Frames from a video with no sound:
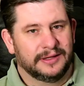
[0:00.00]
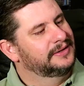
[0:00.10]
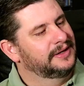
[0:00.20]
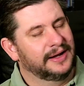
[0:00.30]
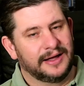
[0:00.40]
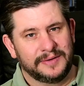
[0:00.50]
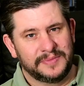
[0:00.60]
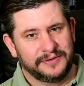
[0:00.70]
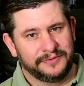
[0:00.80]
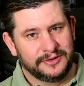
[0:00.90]
Then I got
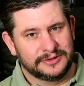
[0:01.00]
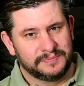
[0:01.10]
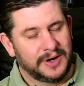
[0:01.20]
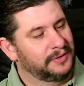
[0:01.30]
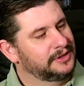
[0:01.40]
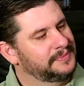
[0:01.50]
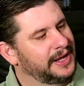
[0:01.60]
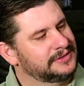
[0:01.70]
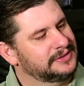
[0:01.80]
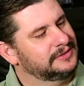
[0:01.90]
my first Marilyn
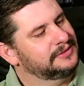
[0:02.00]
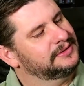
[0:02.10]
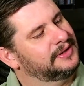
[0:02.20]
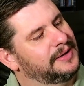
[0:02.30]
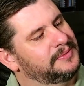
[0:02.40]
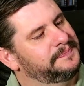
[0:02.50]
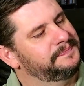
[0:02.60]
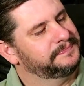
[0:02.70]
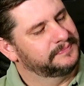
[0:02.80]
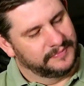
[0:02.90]
Manson
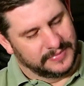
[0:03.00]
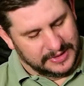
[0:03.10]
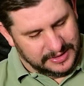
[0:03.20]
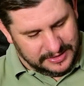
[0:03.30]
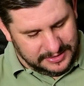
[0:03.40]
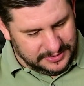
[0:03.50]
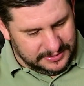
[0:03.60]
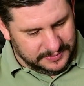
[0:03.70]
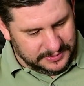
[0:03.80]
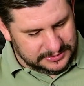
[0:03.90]
album.
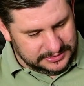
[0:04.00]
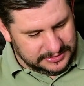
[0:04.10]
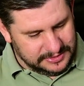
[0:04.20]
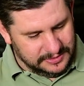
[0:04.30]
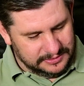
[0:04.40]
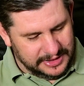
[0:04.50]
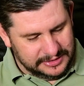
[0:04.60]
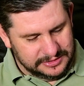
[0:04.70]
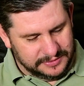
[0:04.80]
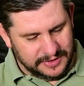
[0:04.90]
What's it called?
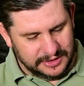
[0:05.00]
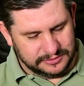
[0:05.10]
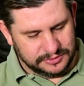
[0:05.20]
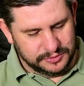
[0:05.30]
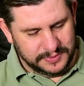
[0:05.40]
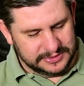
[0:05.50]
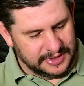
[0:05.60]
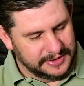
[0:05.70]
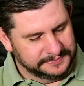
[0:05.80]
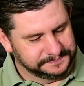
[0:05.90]
Antichrist
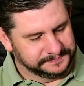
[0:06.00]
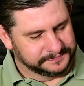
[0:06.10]
Superstar.